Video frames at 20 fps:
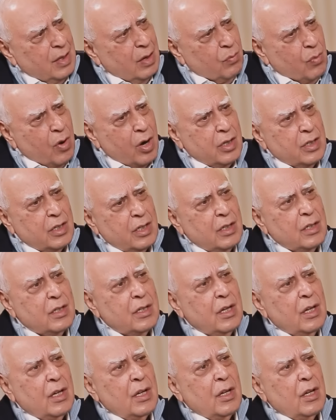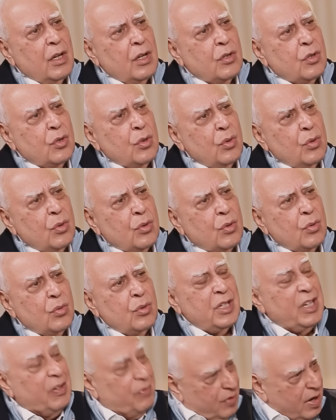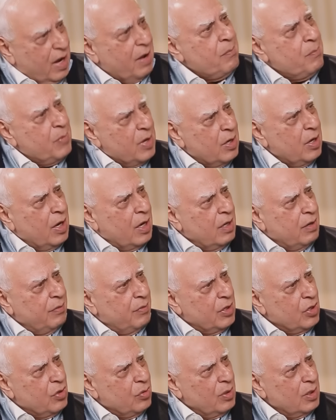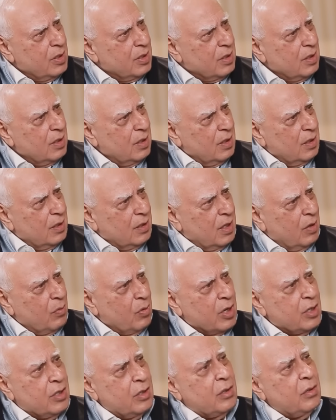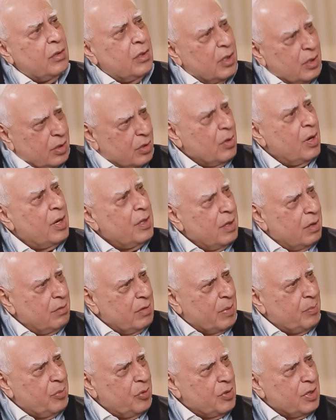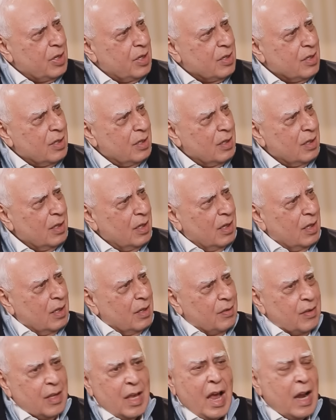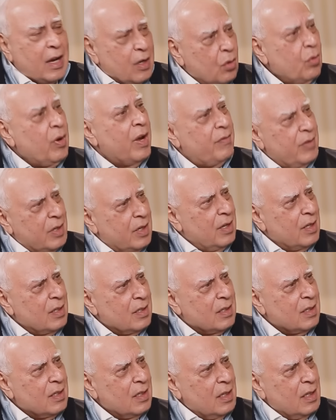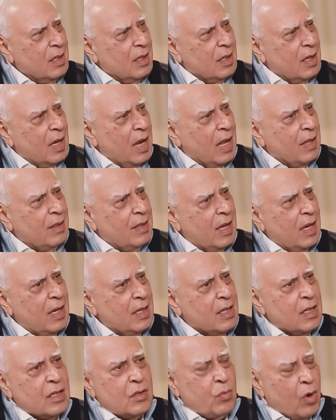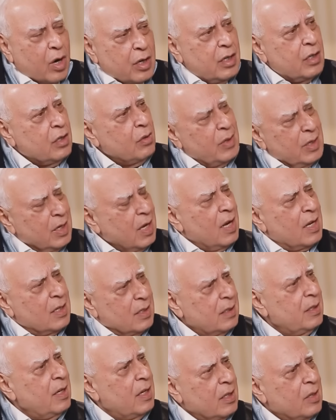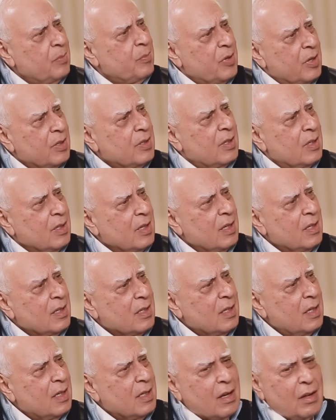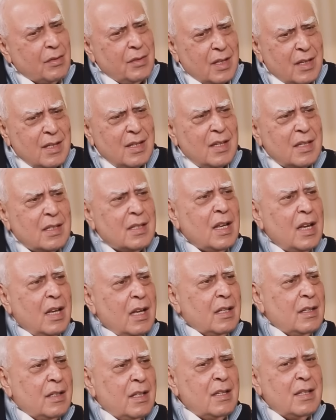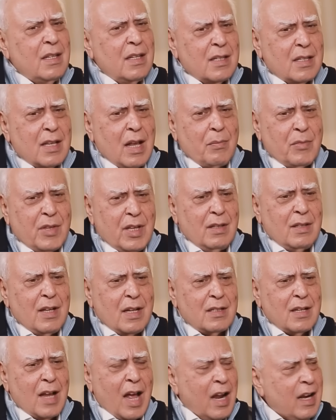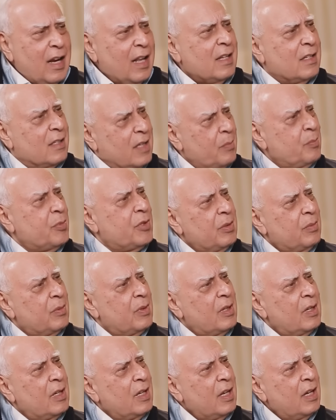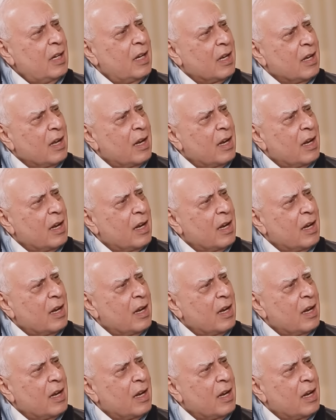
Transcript: they wanted to defame individuals. They wanted to destroy their reputation. They had no evidence. And they just wanted to incarcerate the person concerned. Now, this is something that's unacceptable in a